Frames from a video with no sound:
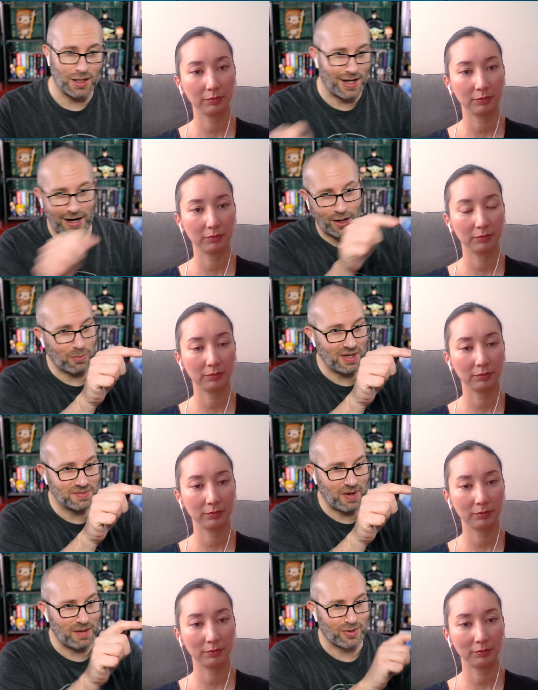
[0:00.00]
Speaker 1: a line on the piece of
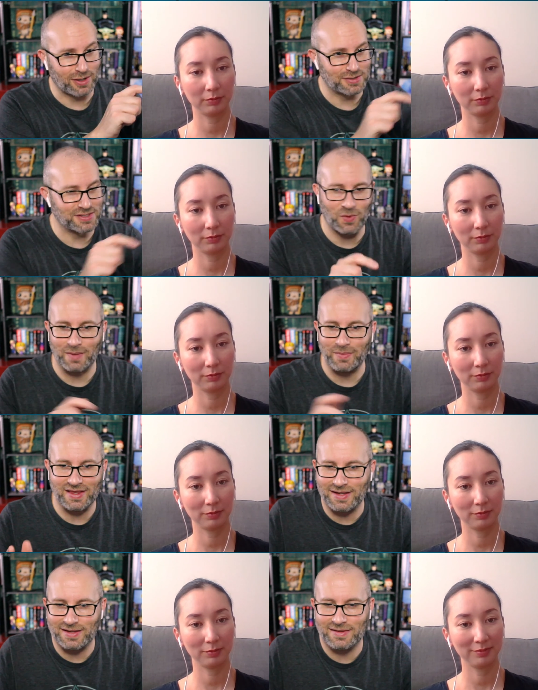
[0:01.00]
paper somewhere. I mean,
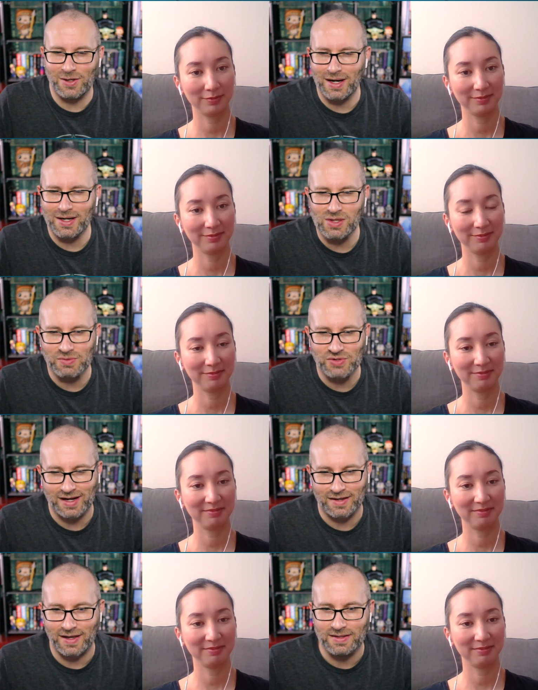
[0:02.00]
like, you know, how do you keep
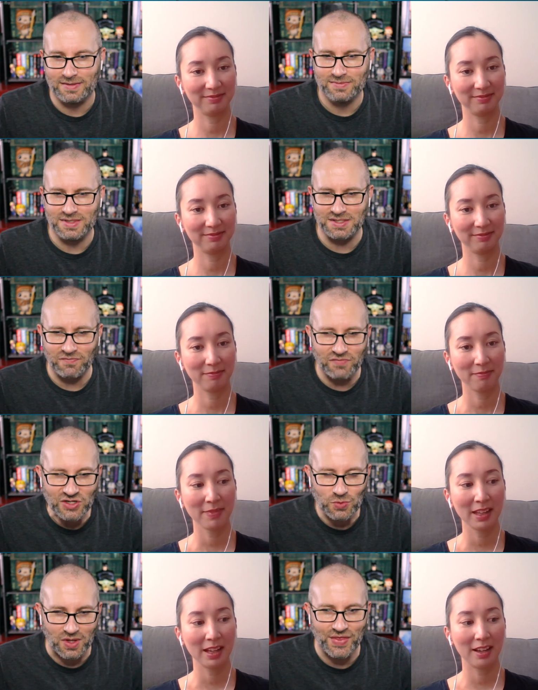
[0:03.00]
track of that? Is it a
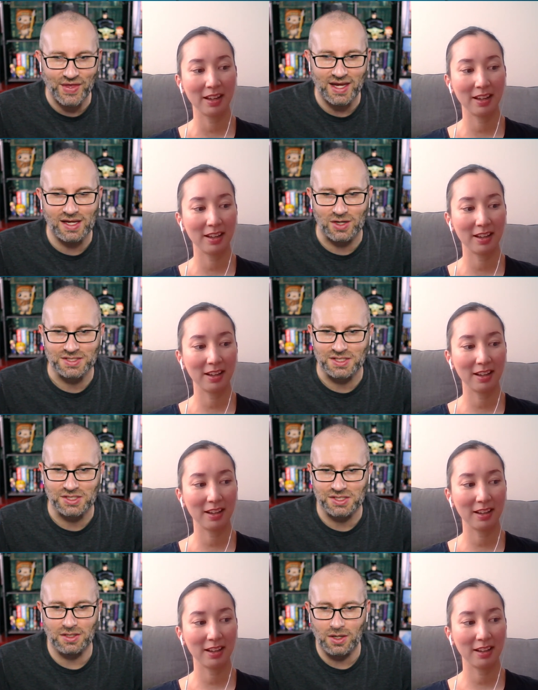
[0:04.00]
visual thing or is it
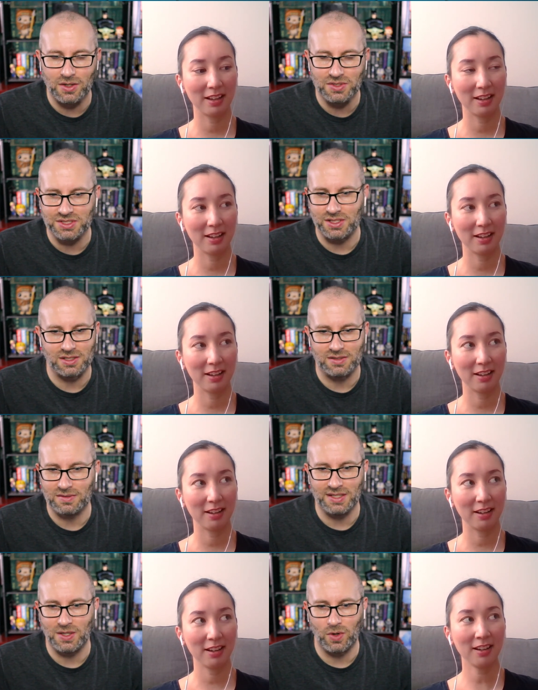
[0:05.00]
just notes, or
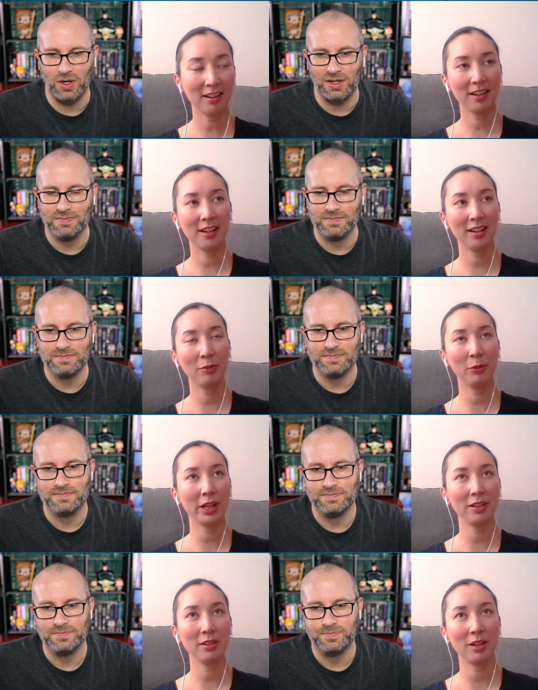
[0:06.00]
how's that
Speaker 2: work? Uh, well,
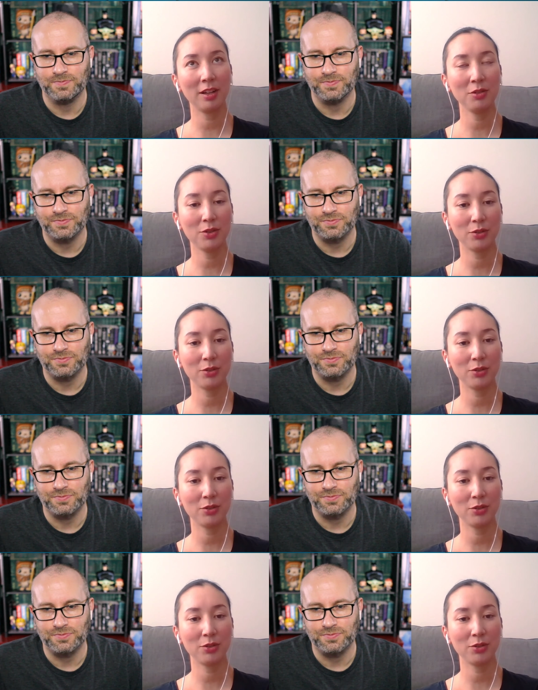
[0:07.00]
I, I use